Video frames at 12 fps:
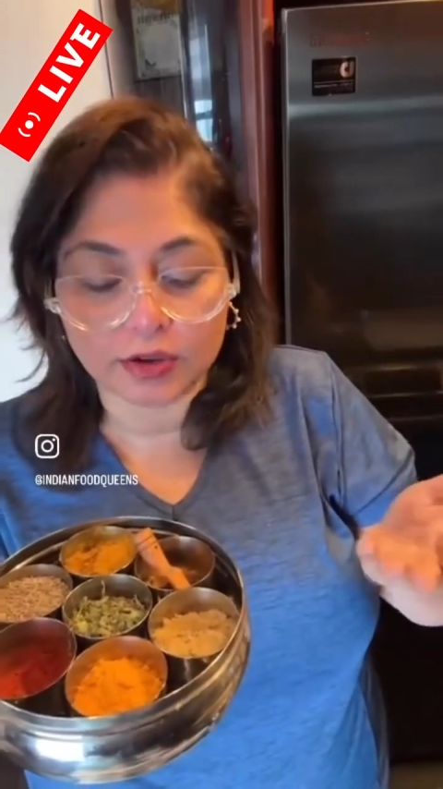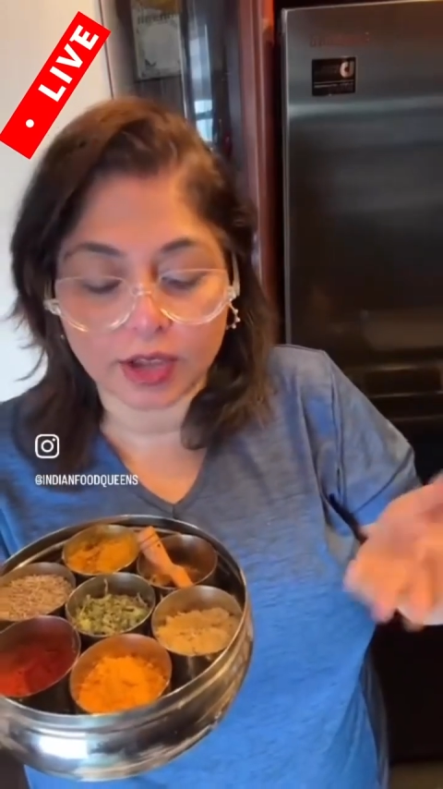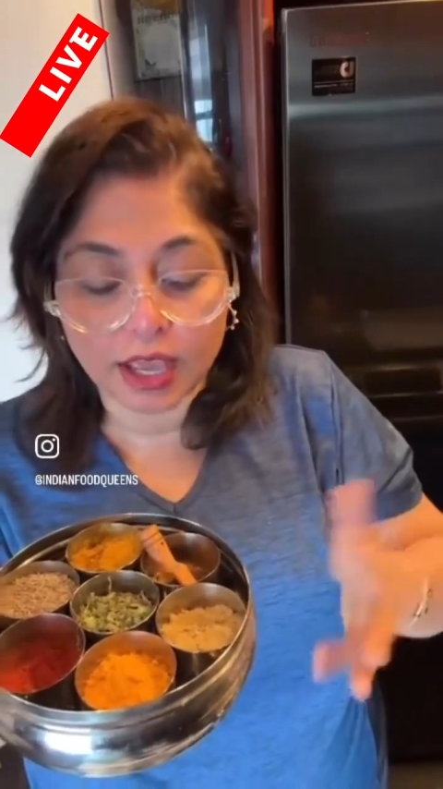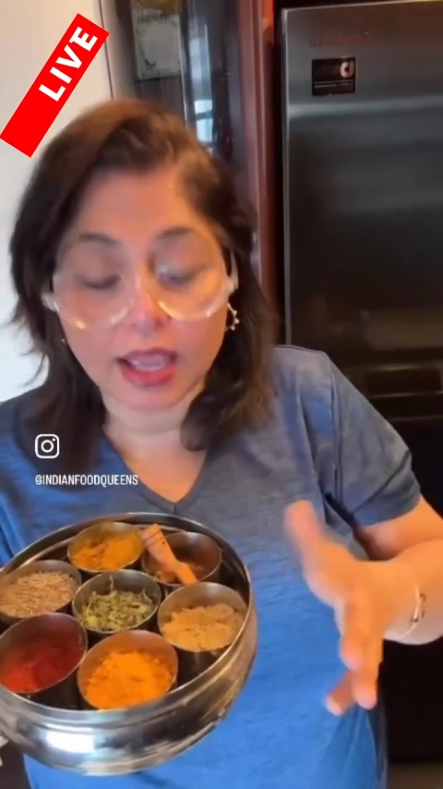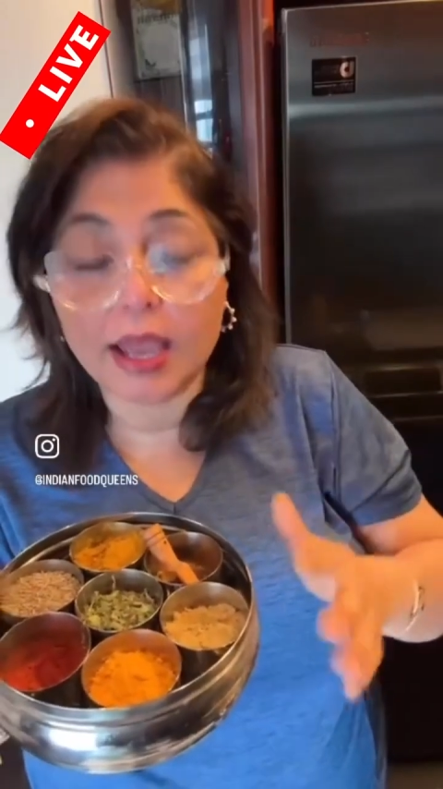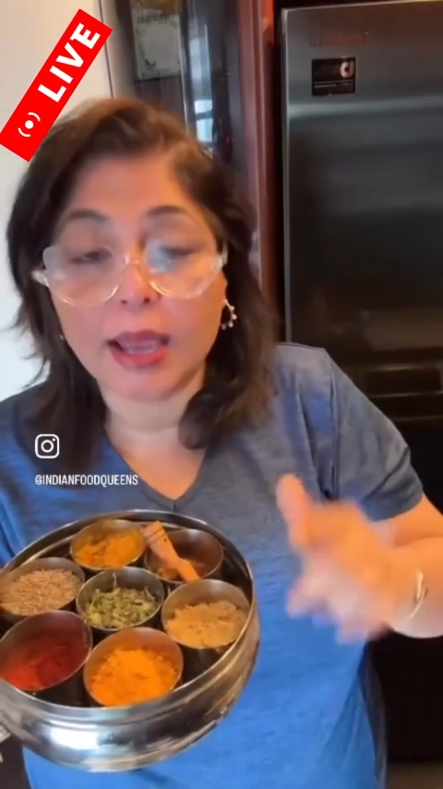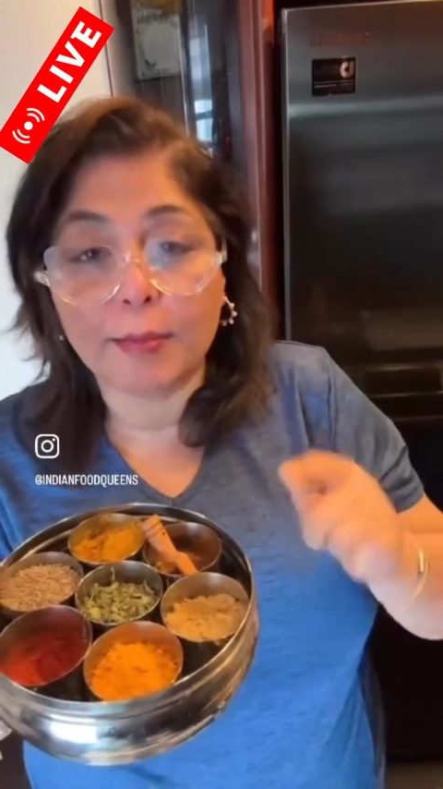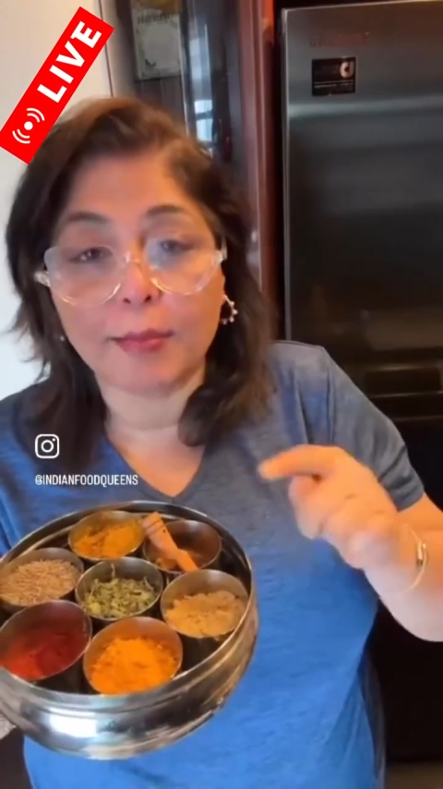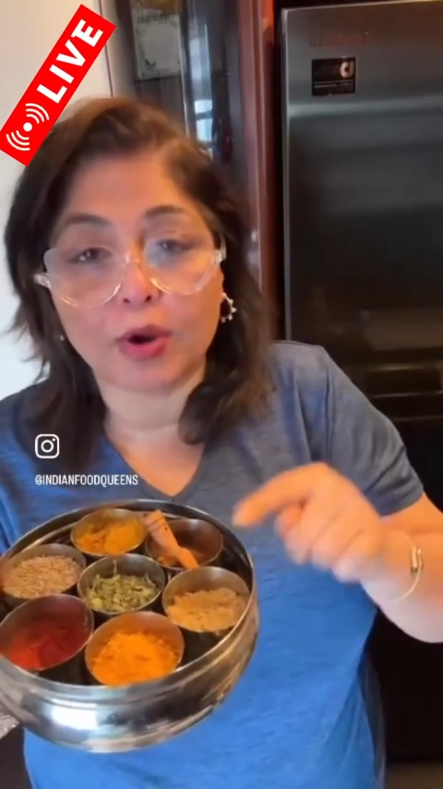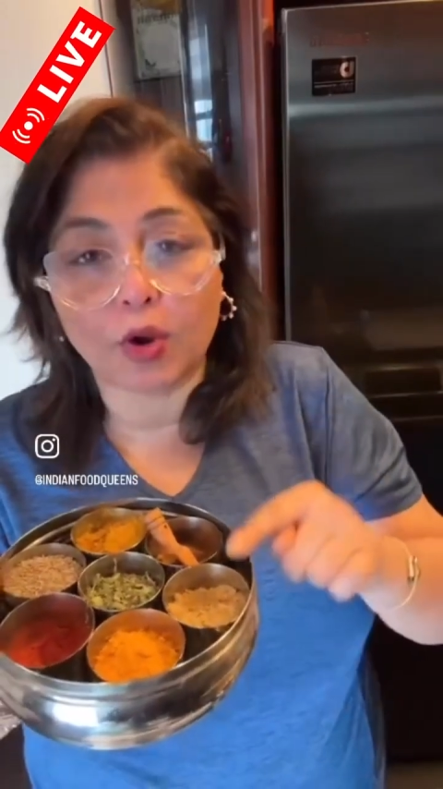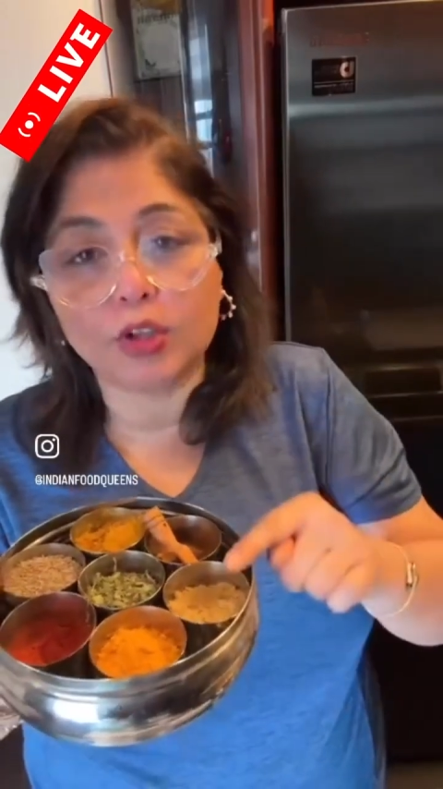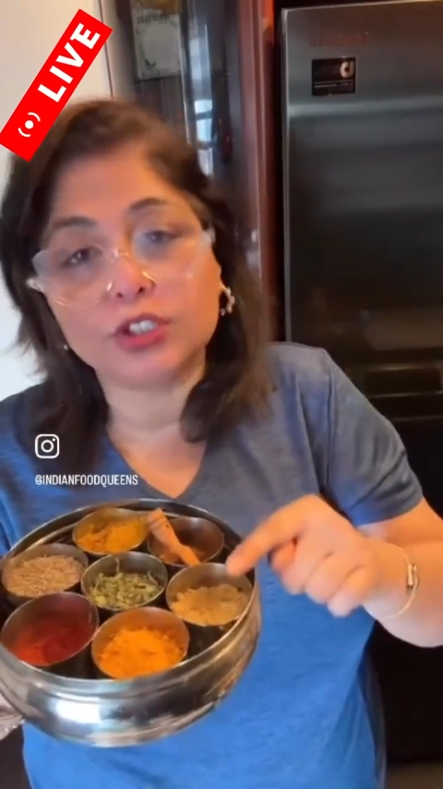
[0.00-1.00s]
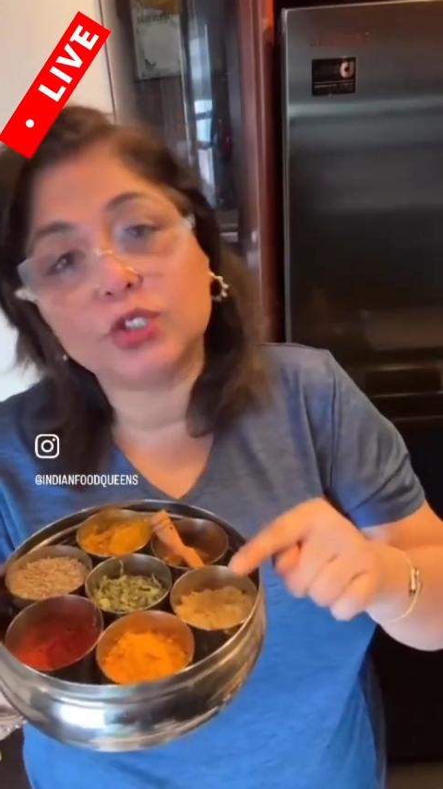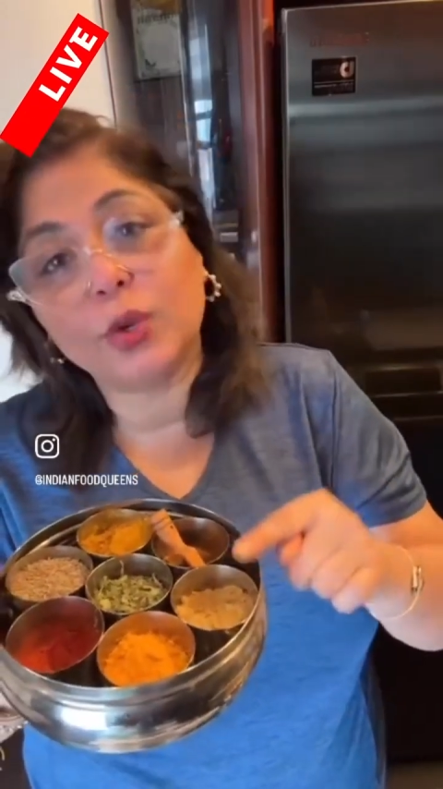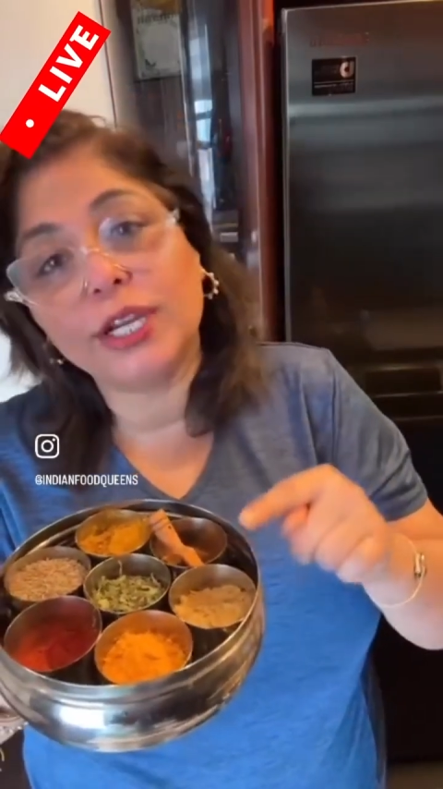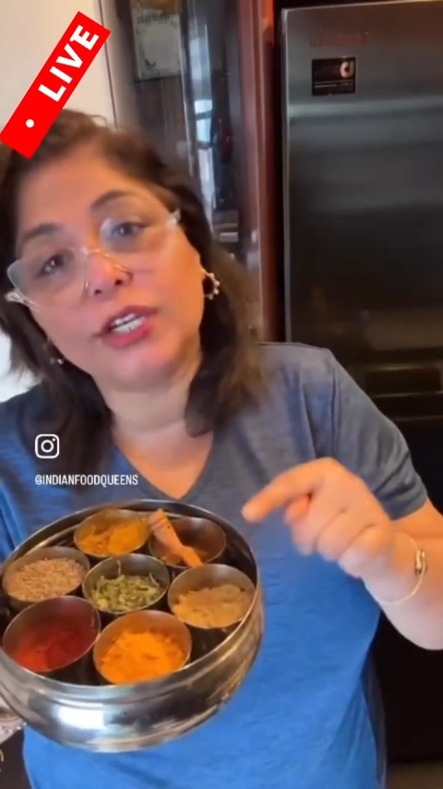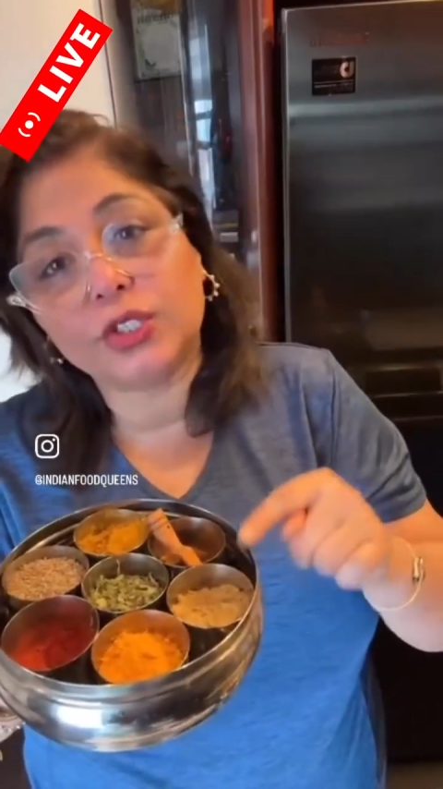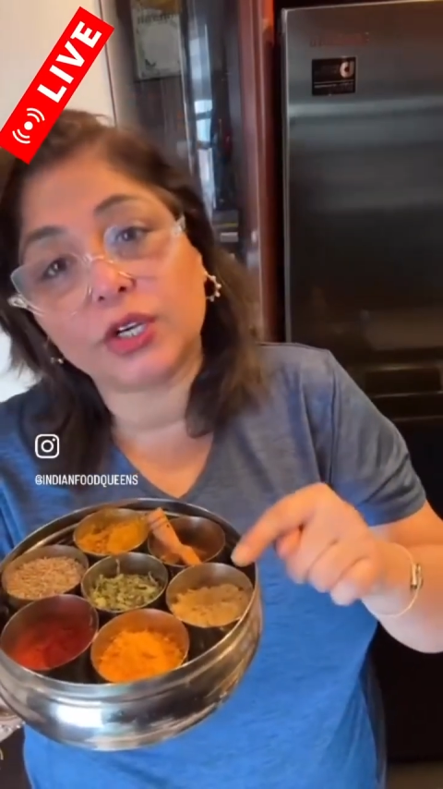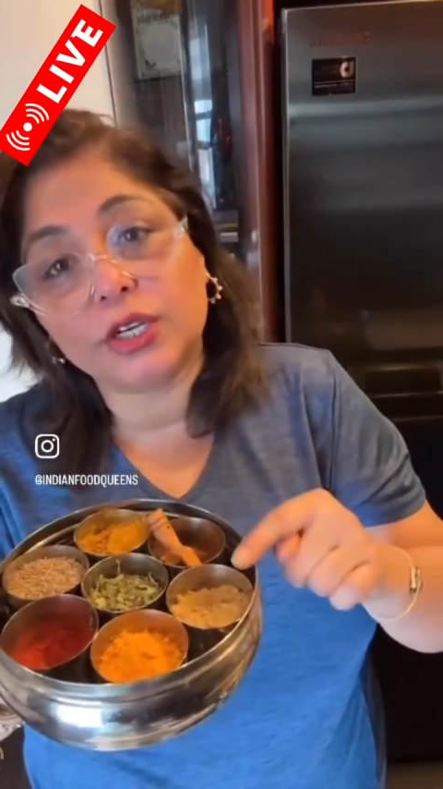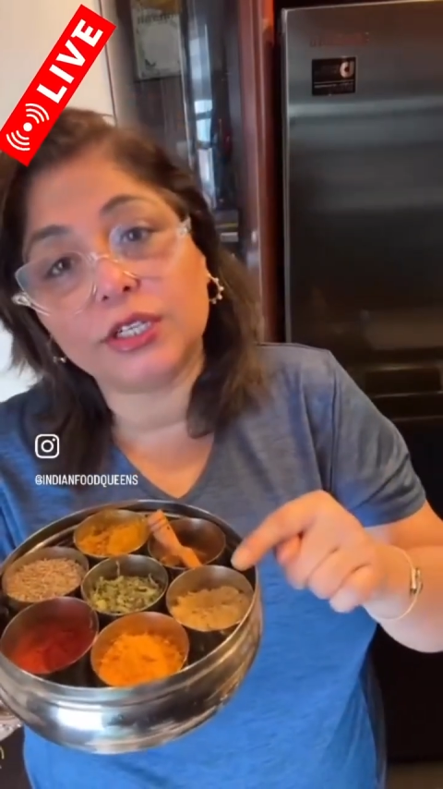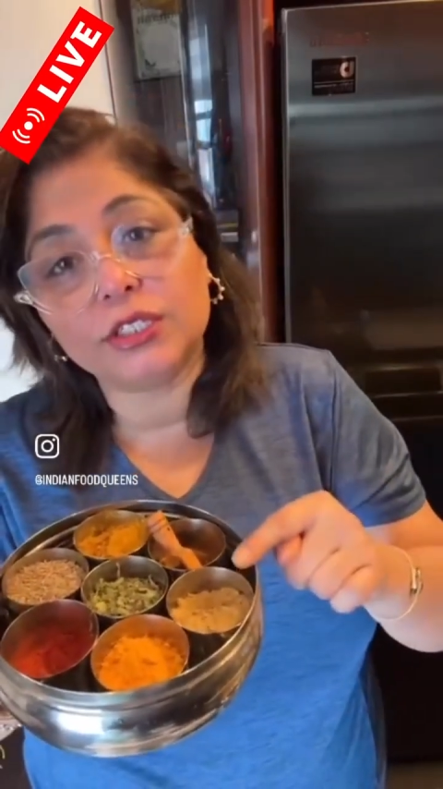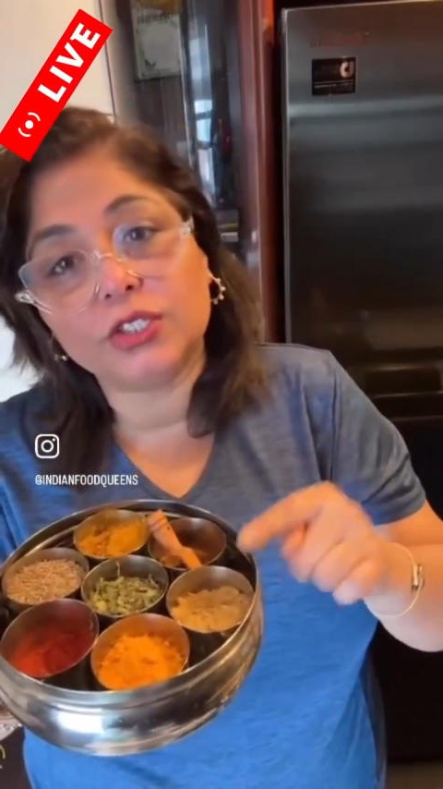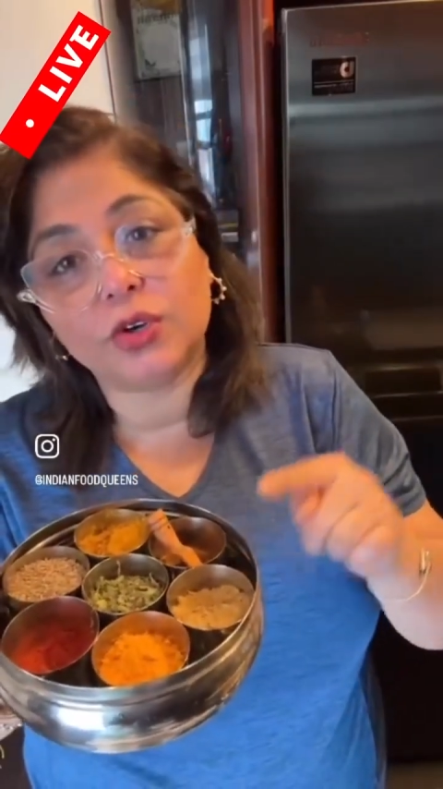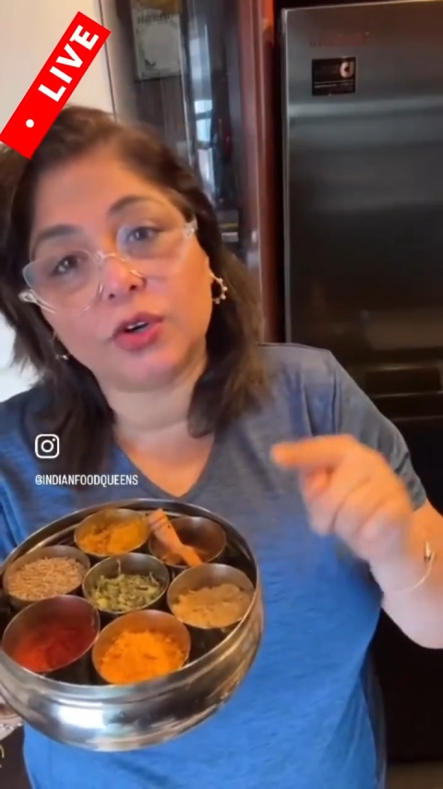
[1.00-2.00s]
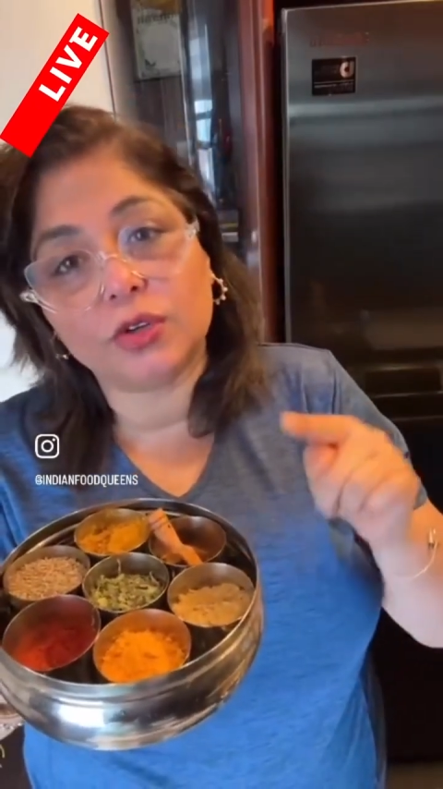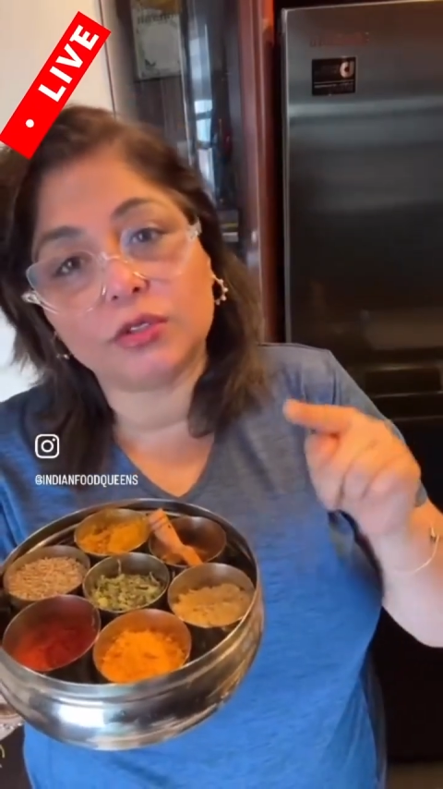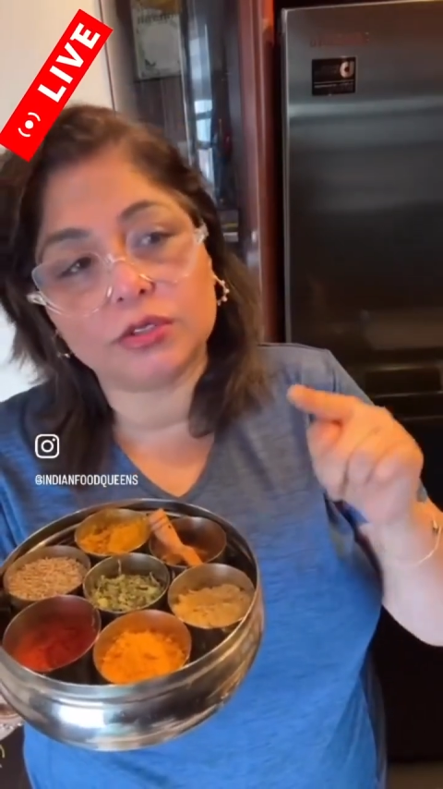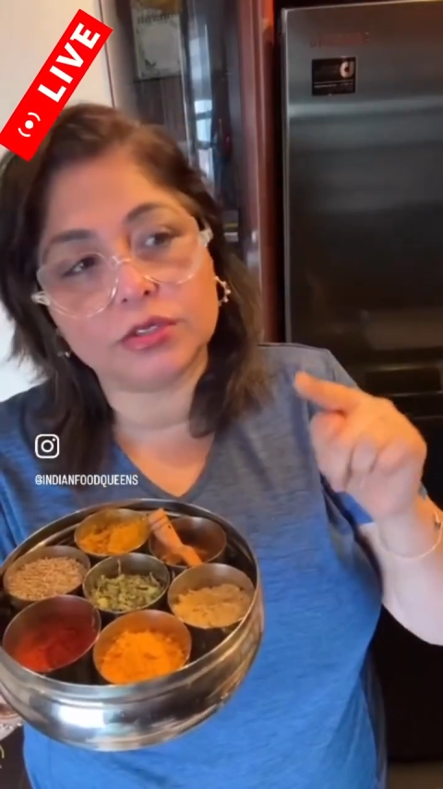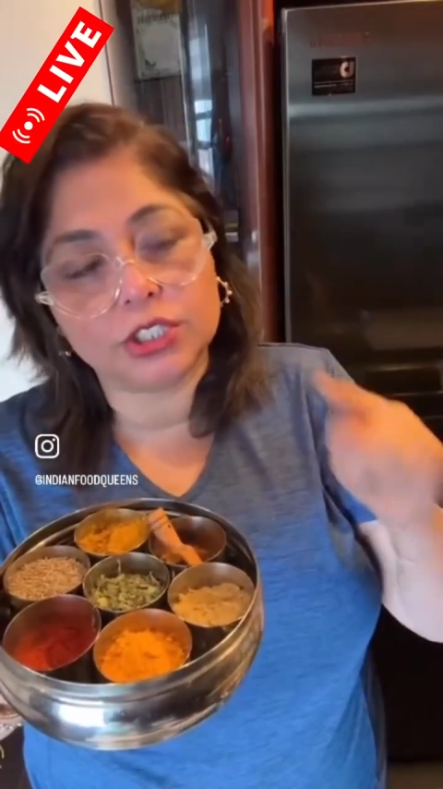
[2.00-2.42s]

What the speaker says: Okay, but also it turns your